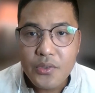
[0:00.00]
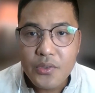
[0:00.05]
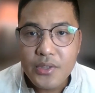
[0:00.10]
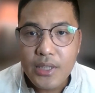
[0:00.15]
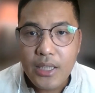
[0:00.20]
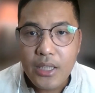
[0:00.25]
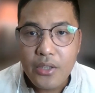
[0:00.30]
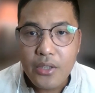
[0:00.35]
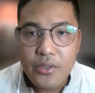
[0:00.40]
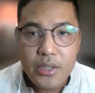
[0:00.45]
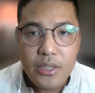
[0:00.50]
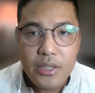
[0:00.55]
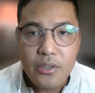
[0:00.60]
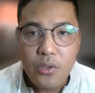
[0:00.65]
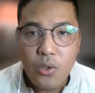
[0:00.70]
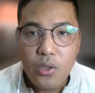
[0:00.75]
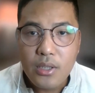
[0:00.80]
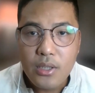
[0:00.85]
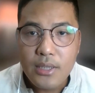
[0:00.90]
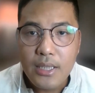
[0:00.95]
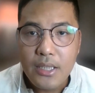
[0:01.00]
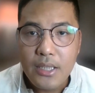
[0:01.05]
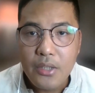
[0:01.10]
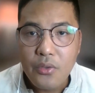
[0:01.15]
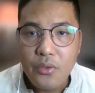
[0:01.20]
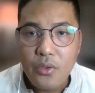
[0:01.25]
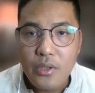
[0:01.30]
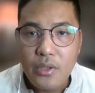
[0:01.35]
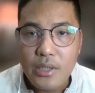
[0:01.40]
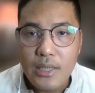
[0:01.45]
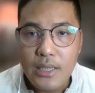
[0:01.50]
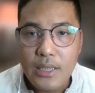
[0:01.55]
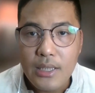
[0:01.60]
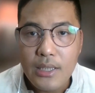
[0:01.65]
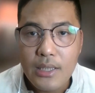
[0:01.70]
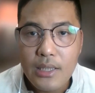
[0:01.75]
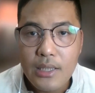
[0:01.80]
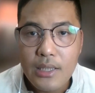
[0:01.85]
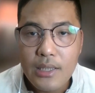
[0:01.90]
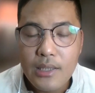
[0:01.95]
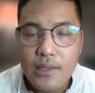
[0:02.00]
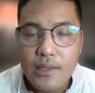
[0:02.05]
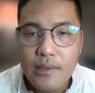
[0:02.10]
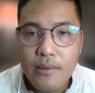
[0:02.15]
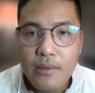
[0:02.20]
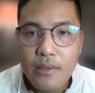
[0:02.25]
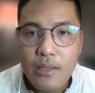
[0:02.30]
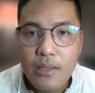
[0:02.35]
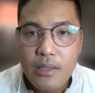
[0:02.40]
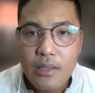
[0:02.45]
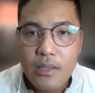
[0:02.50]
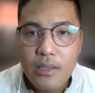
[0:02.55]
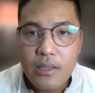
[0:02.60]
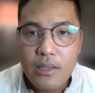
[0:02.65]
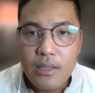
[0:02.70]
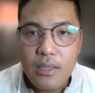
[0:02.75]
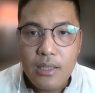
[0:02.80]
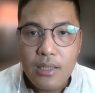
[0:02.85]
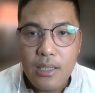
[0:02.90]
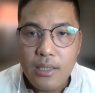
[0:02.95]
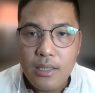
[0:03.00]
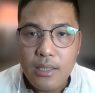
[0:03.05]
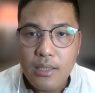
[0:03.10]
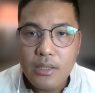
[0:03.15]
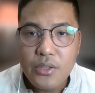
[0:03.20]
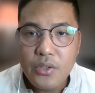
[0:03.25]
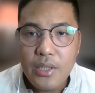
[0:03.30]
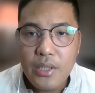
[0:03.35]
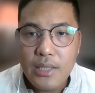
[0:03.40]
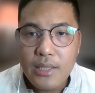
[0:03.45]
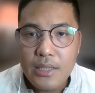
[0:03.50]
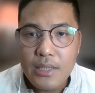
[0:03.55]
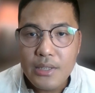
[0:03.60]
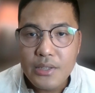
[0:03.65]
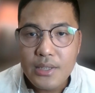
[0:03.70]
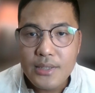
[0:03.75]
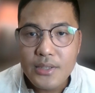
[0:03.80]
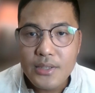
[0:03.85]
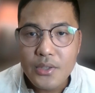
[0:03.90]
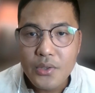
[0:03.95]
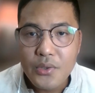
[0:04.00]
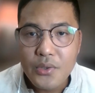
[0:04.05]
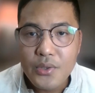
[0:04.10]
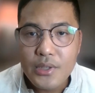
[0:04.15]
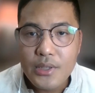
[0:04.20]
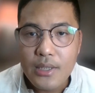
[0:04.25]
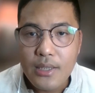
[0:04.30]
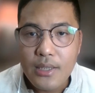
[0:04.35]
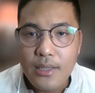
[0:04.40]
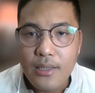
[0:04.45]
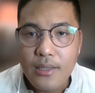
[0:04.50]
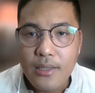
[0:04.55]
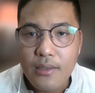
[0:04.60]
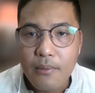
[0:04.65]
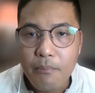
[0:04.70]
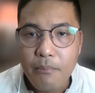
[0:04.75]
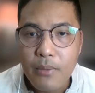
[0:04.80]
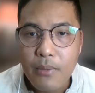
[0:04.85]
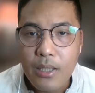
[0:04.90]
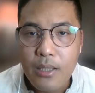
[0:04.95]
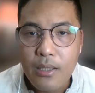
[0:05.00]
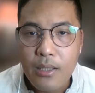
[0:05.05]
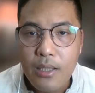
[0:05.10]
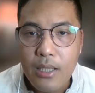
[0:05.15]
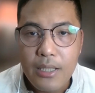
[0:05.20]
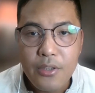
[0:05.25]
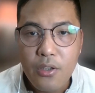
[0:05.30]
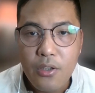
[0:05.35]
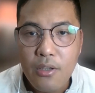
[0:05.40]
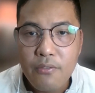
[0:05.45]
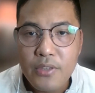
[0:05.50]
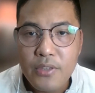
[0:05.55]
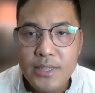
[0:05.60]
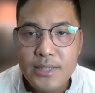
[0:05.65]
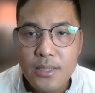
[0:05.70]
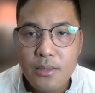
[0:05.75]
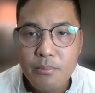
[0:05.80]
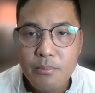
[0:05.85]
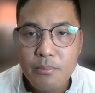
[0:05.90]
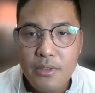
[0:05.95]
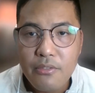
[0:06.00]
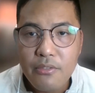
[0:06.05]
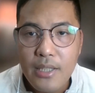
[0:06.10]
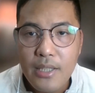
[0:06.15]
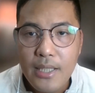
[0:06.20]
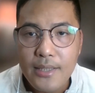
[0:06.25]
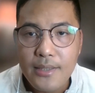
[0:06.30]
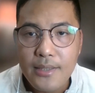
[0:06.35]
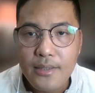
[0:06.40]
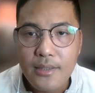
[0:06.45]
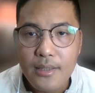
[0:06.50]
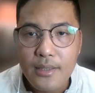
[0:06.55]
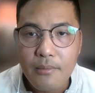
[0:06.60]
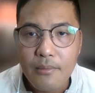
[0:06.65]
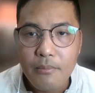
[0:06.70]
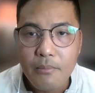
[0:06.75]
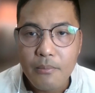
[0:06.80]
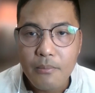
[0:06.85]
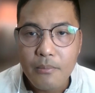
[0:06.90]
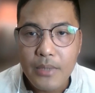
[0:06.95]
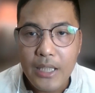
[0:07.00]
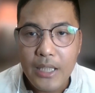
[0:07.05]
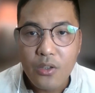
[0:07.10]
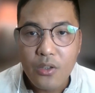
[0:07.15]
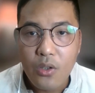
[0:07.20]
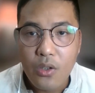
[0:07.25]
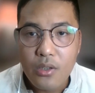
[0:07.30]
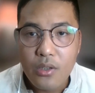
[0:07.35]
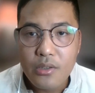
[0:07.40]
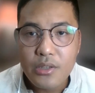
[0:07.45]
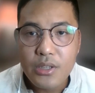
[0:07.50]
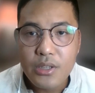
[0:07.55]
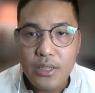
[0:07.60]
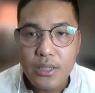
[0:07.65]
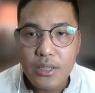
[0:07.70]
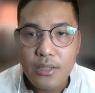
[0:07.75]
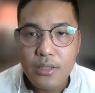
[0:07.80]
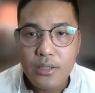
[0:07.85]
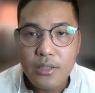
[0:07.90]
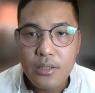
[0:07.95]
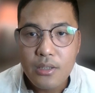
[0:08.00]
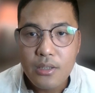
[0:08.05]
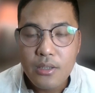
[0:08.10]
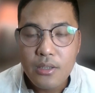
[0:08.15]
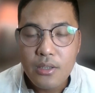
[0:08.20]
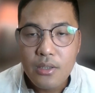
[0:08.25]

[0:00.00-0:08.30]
is to secure their own territory? You cannot just use an oversimplified technology